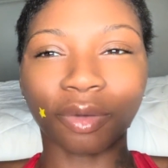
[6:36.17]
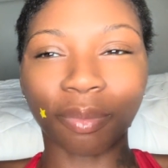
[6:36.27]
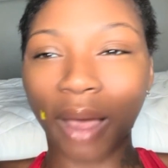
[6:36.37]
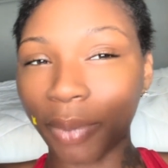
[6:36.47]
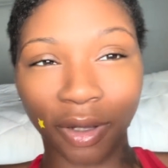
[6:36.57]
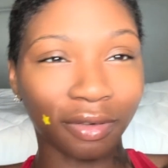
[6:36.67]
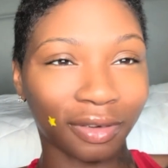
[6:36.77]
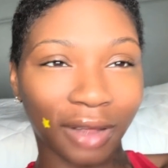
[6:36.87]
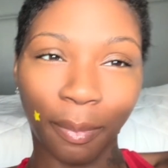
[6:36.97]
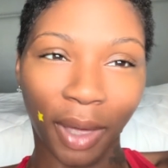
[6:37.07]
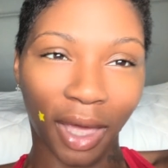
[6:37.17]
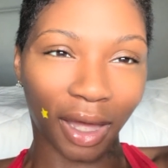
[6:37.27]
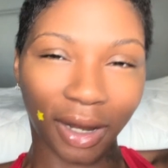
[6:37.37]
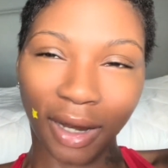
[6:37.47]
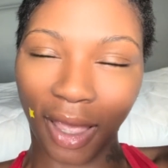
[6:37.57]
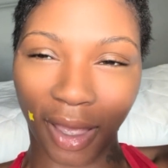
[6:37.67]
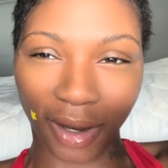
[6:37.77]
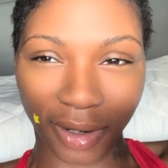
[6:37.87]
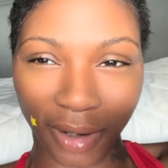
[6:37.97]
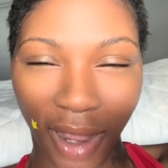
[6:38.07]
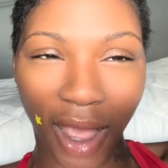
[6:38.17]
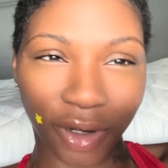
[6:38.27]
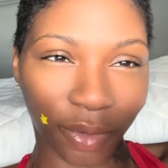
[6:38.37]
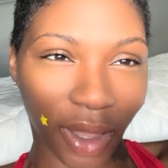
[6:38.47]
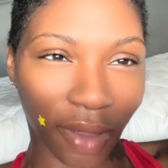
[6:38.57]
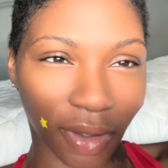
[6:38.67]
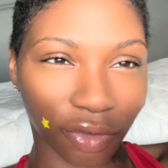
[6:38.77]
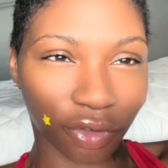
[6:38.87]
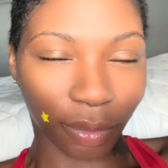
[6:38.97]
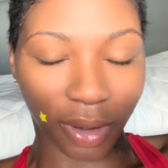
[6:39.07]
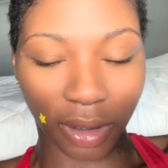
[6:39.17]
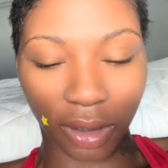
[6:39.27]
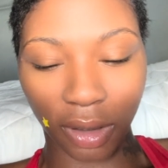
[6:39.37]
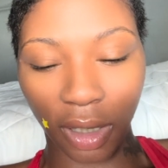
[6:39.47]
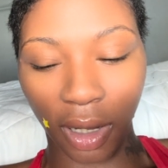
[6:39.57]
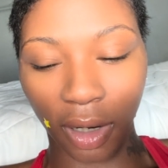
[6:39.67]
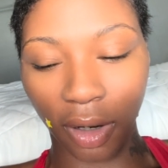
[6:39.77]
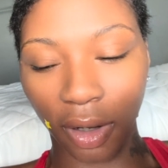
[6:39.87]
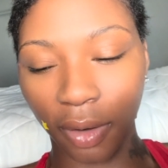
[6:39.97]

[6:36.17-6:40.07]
my bills stay paid, and I do have extra money. And